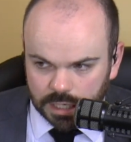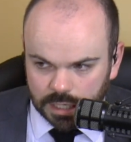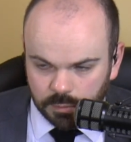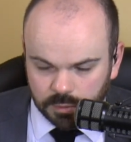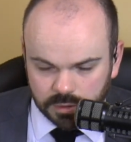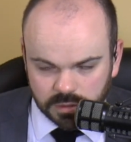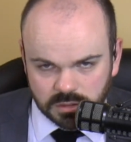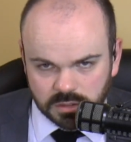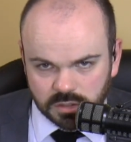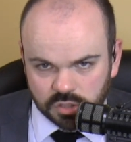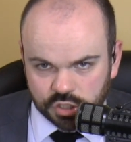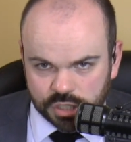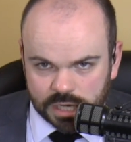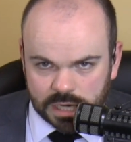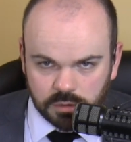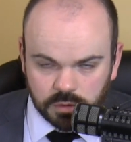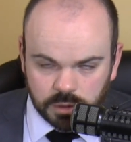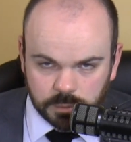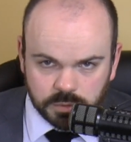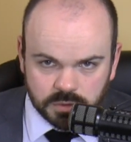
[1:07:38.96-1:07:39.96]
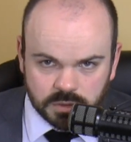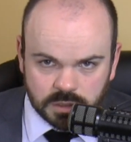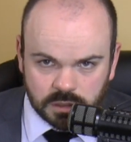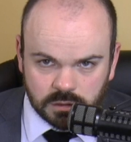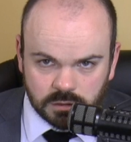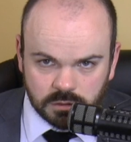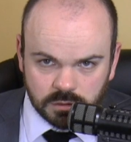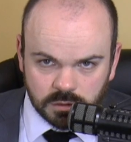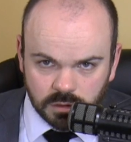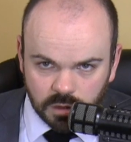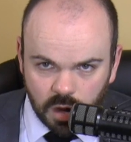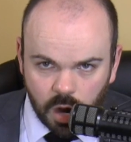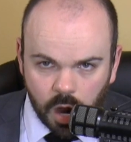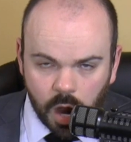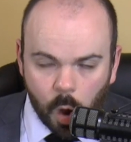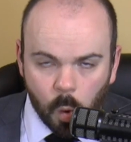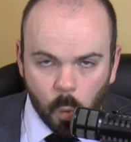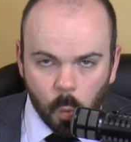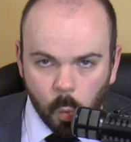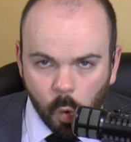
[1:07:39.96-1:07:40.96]
What does the shack represent?
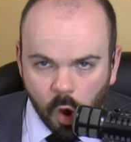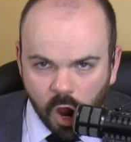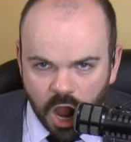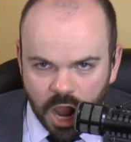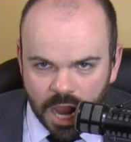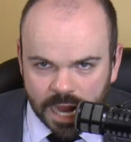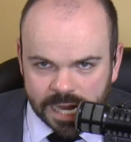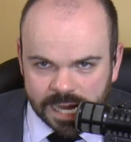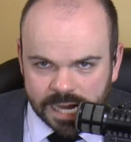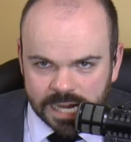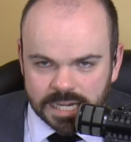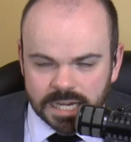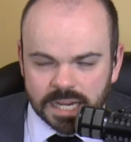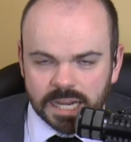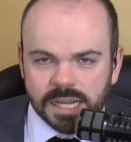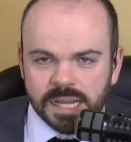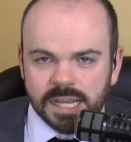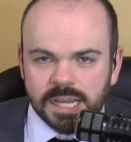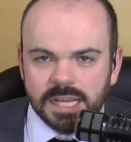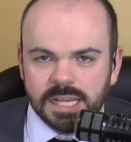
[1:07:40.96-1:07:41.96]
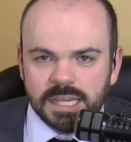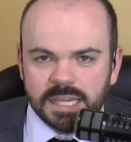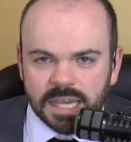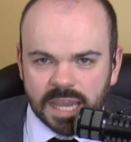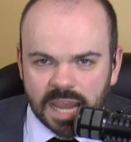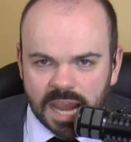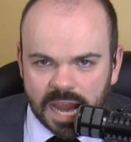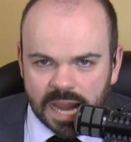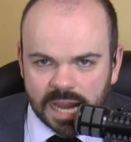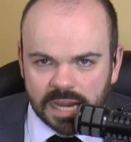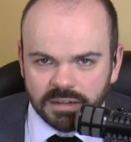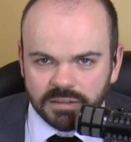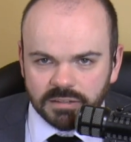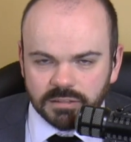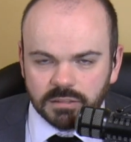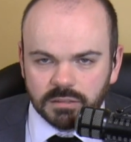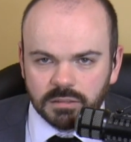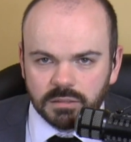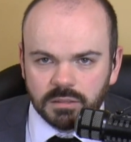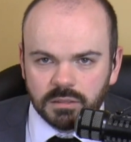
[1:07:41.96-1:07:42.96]
A wide gate,